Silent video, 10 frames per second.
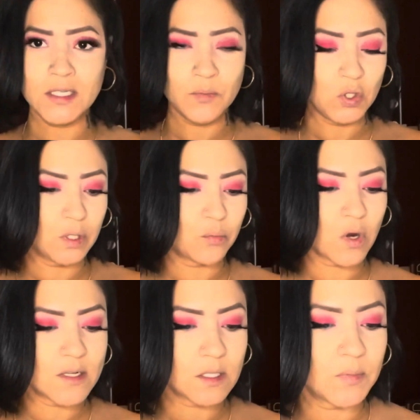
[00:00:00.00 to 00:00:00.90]
I'm gonna
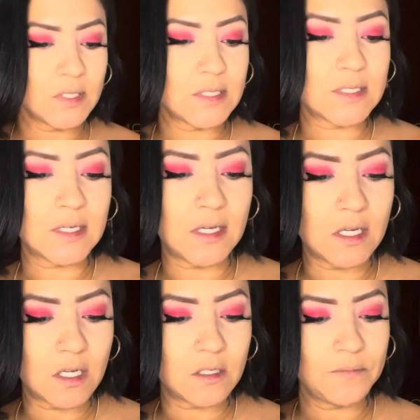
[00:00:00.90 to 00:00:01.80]
bronze up the
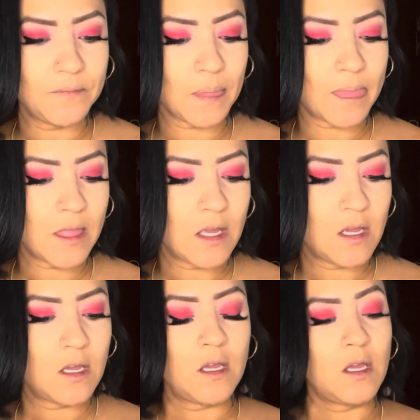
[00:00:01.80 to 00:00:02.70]
skin.
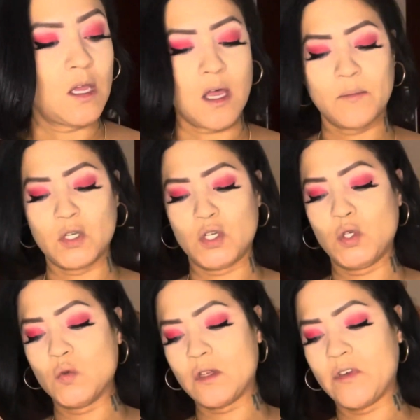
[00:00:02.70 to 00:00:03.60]
I'm gonna
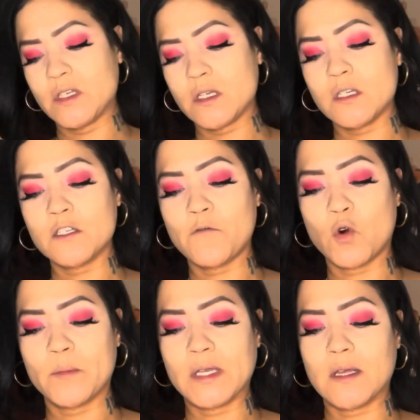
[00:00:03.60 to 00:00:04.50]
use the Physicians
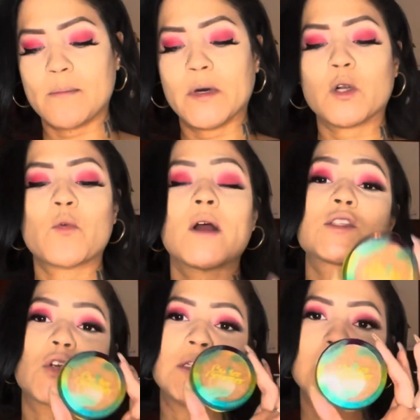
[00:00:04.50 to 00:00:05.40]
Formula Butter
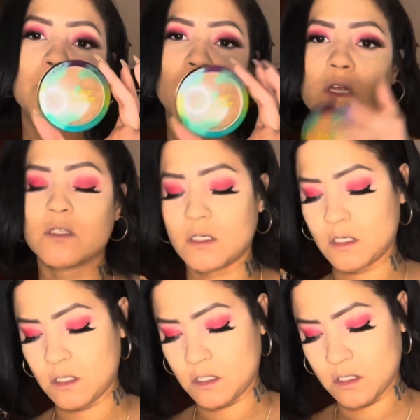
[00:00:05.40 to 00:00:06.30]
Bronzer and Deep Bronzer.
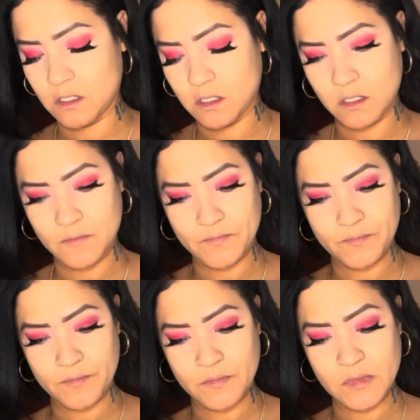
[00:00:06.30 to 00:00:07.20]

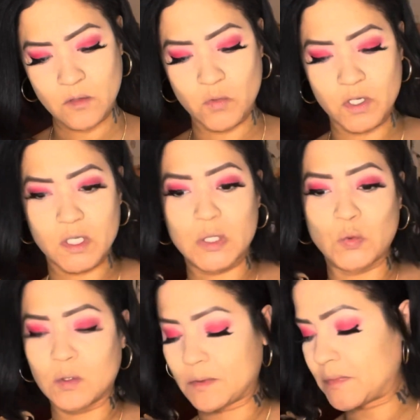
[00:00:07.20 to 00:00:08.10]
We're just gonna
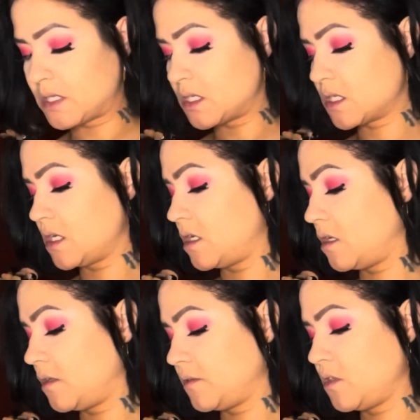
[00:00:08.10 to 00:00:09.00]
warm up the
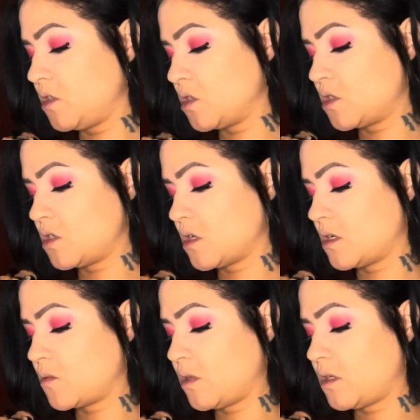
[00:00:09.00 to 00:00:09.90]
skin to
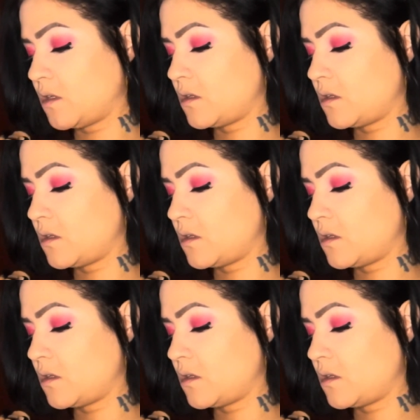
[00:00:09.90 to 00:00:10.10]
start with.